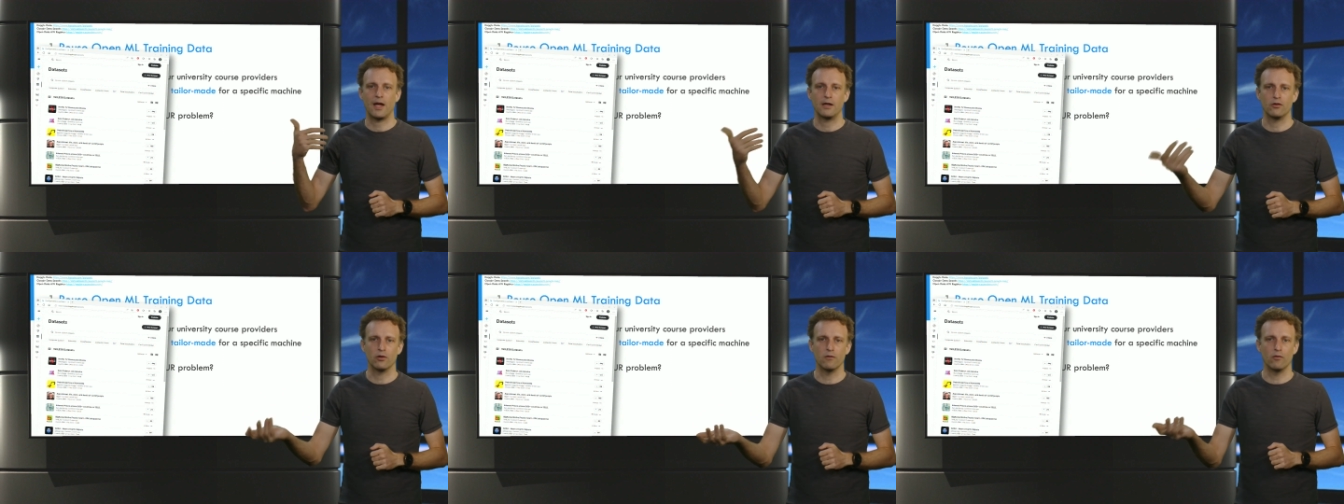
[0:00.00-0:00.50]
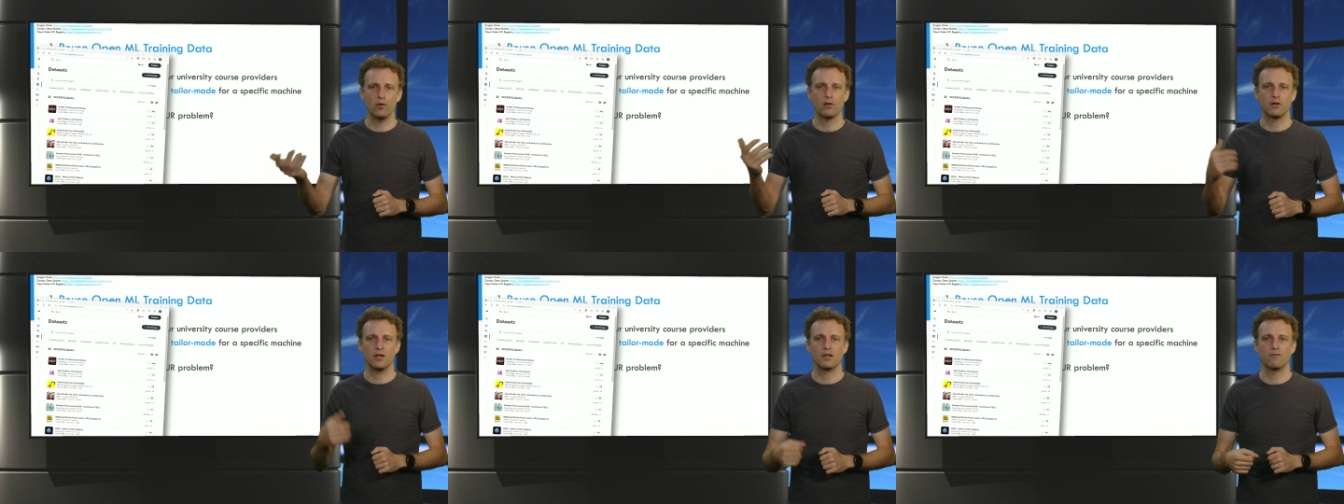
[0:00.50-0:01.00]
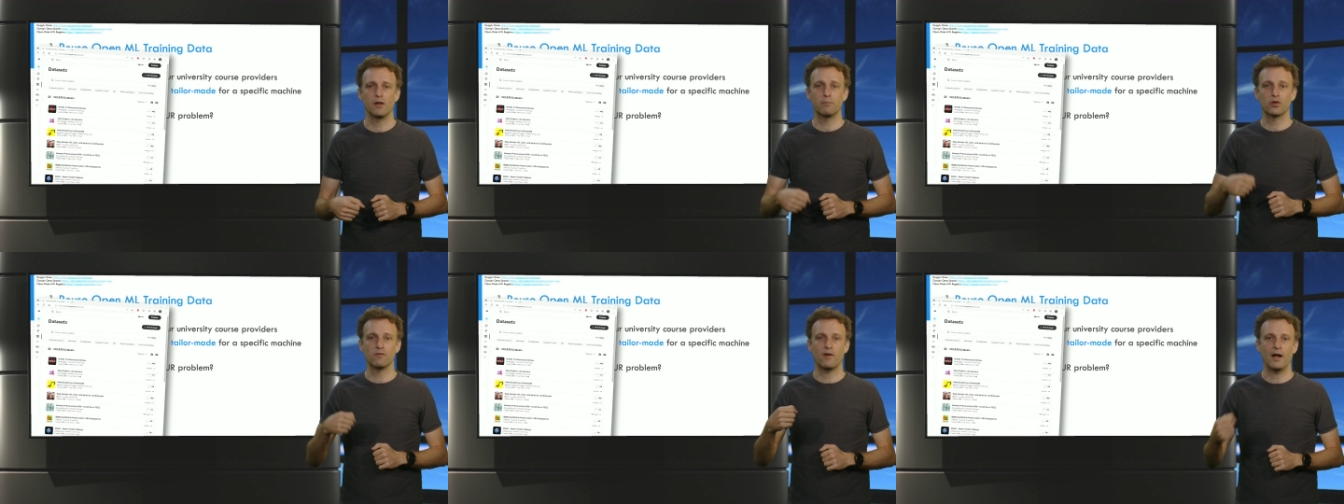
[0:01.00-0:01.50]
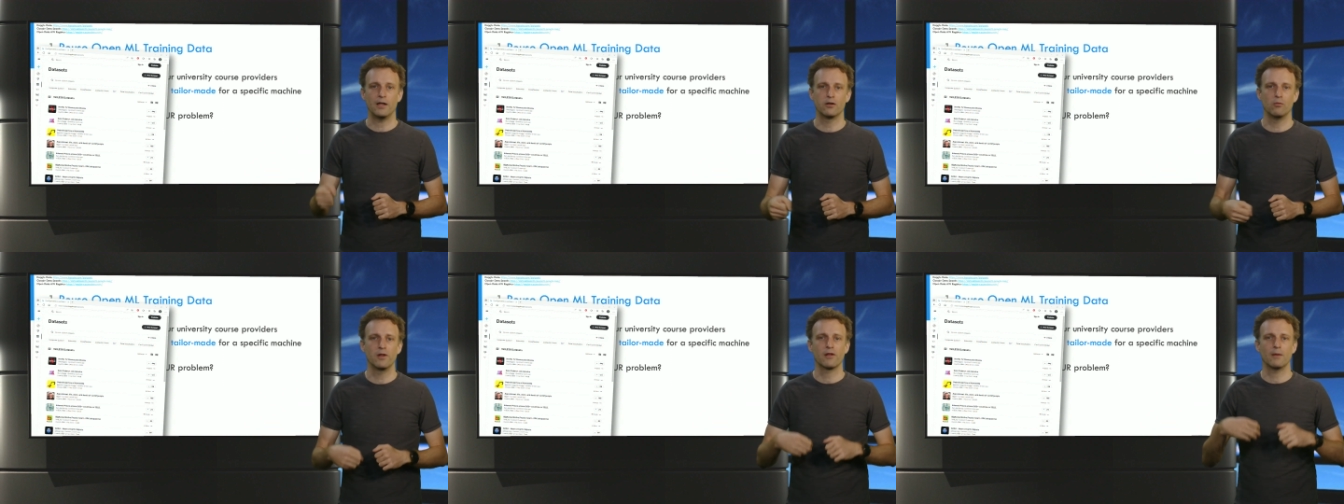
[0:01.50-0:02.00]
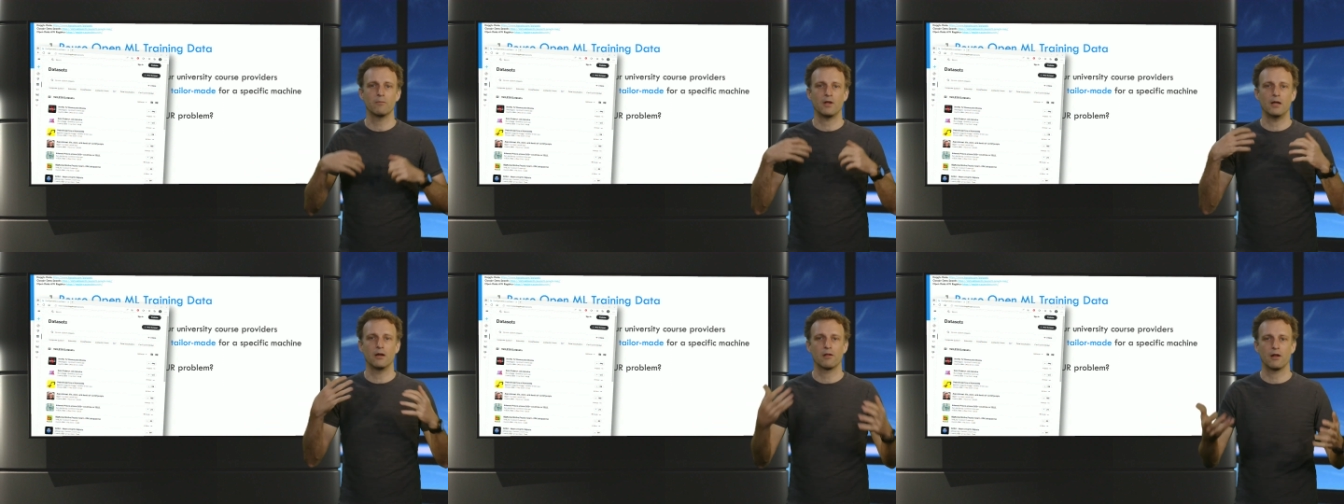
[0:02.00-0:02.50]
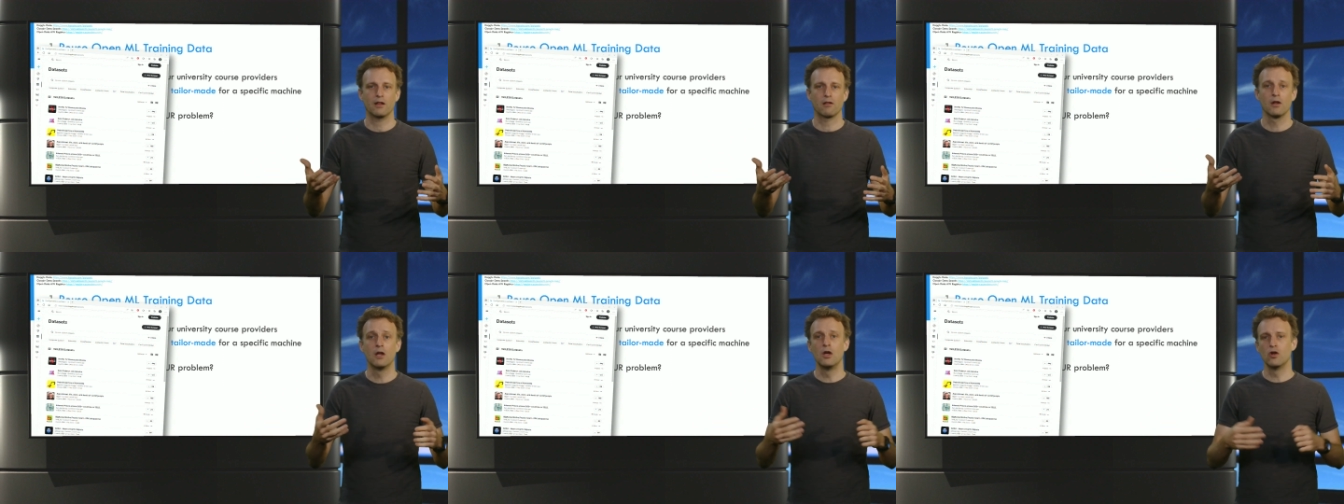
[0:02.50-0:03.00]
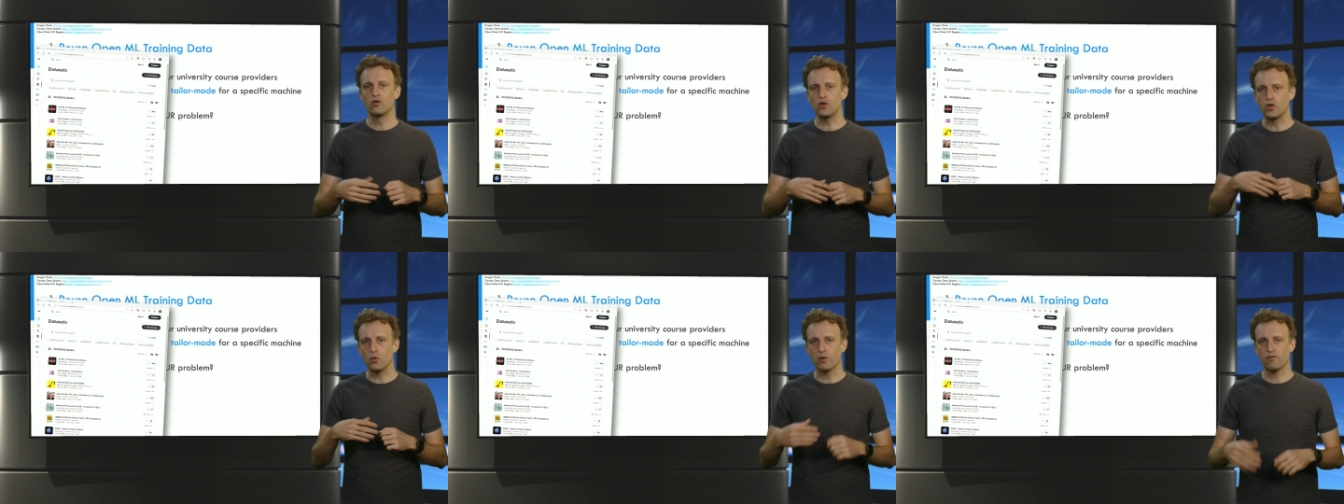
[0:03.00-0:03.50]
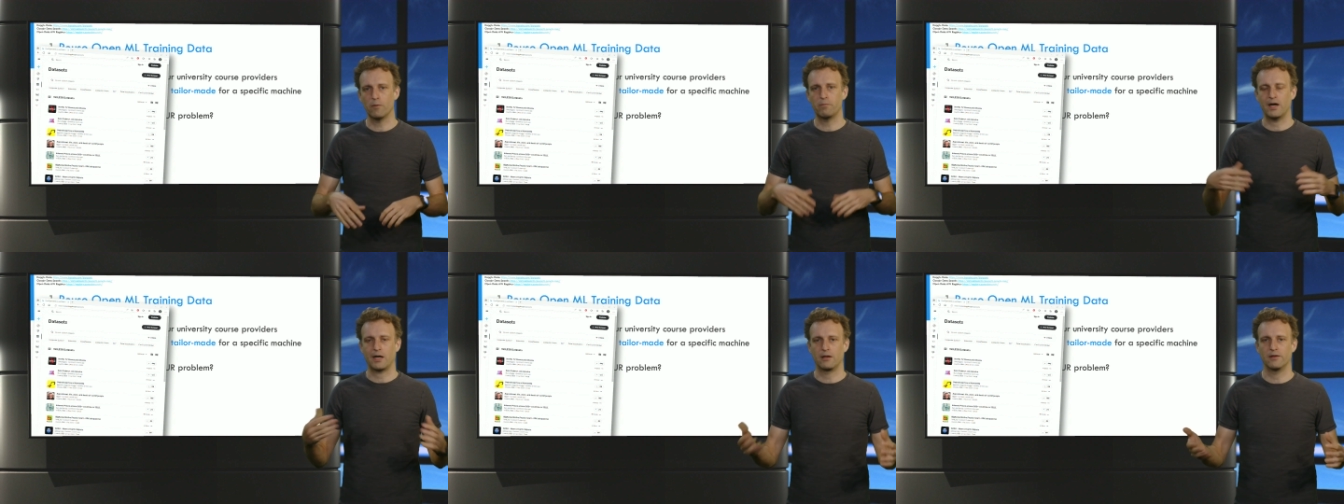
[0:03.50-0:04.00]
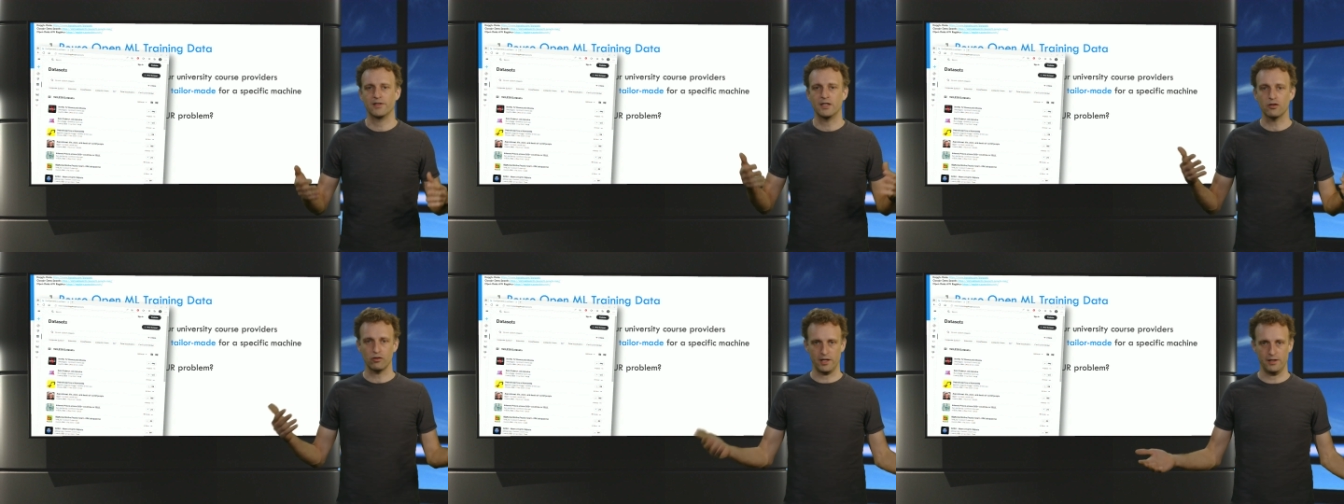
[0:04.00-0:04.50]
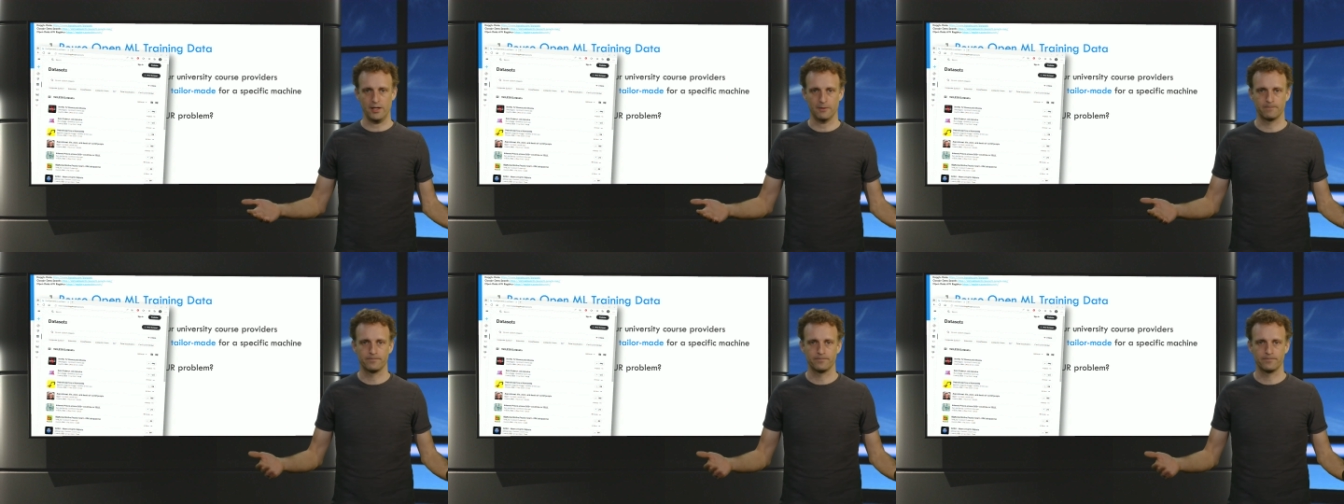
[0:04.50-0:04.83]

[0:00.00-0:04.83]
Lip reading: at universities will provide you with some datasets to use for practice and training.